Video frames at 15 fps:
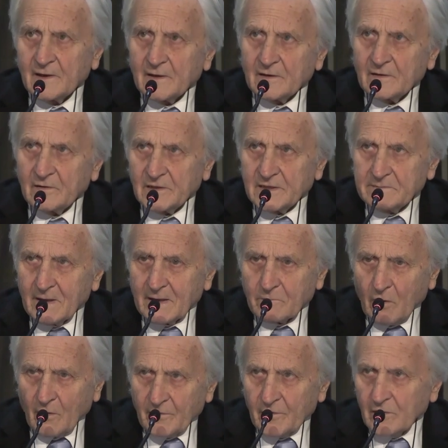Lehman
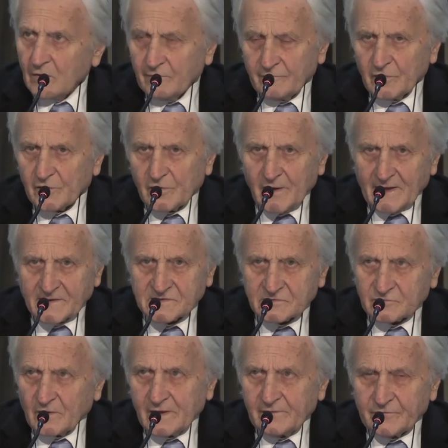Brothers over the last
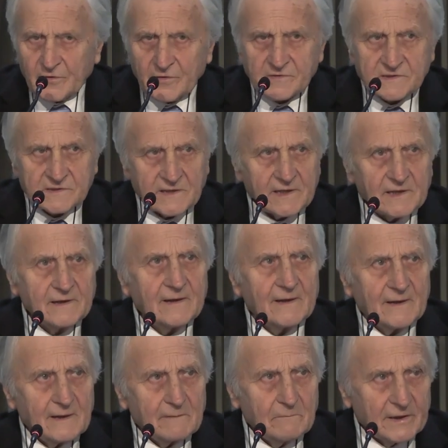12 years, say,
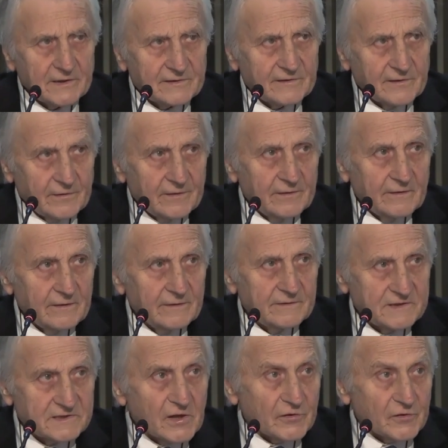but
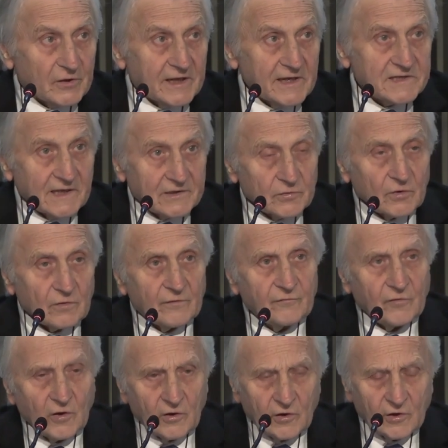it's not the case at all
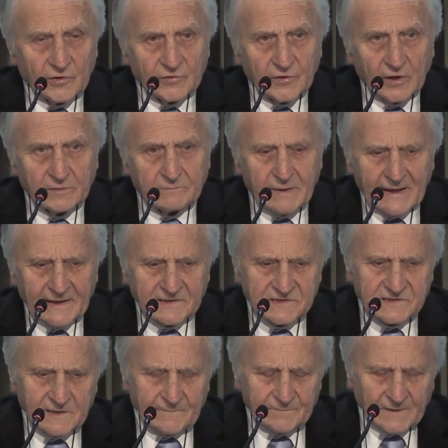for non-banks,
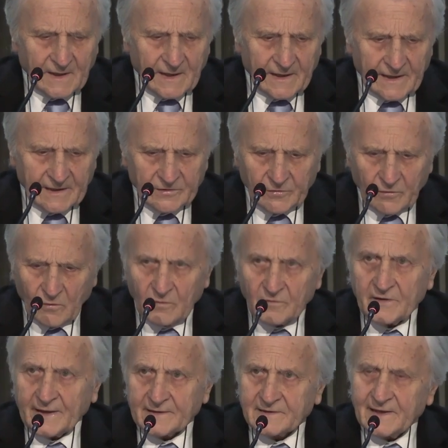and all
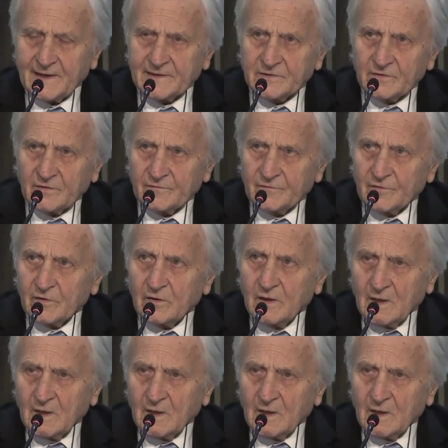that kind of